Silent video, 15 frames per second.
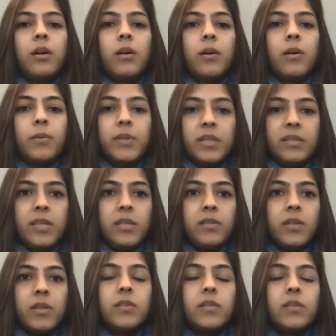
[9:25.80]

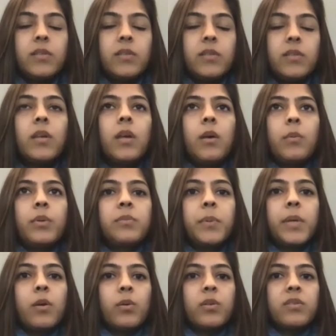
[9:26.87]
diseases was
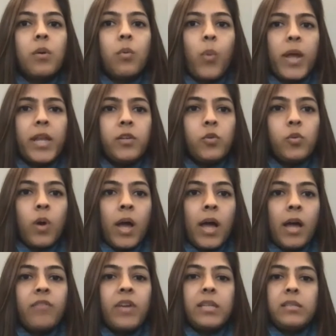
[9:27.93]
because when you have
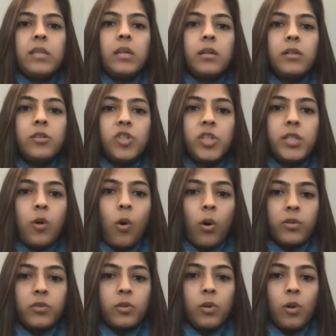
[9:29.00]
a single gene
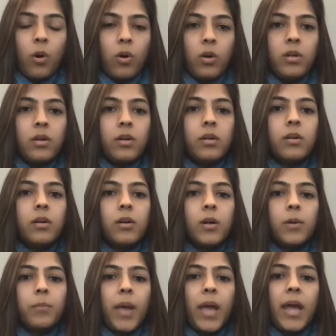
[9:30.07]
ortholog
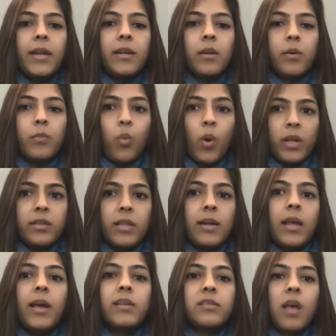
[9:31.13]
and one that
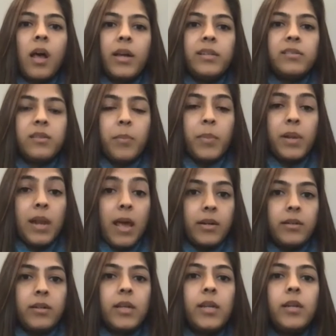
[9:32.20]
has high
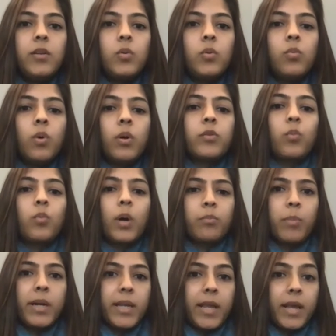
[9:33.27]
similarity to what one
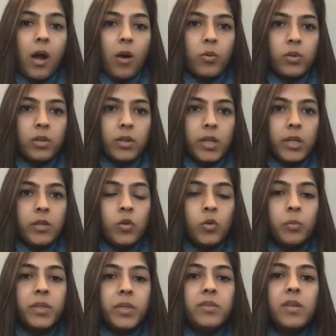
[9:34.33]
might encounter in
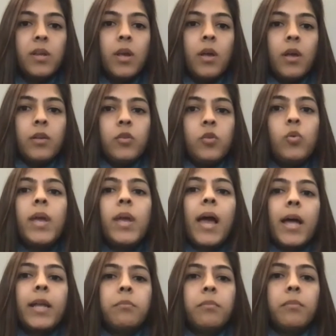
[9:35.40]
humans, you
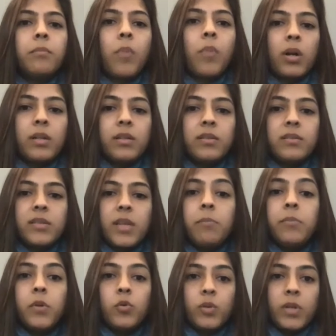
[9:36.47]
can model the
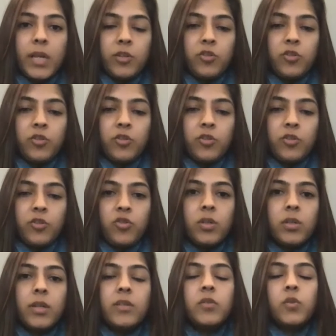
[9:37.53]
same
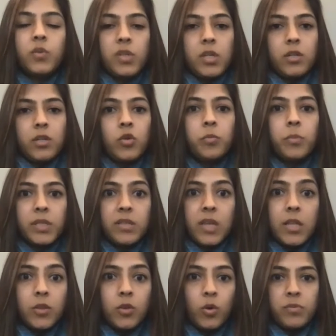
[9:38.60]
mutation as you see in humans in
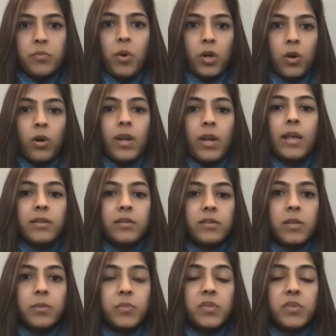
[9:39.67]
those model organisms.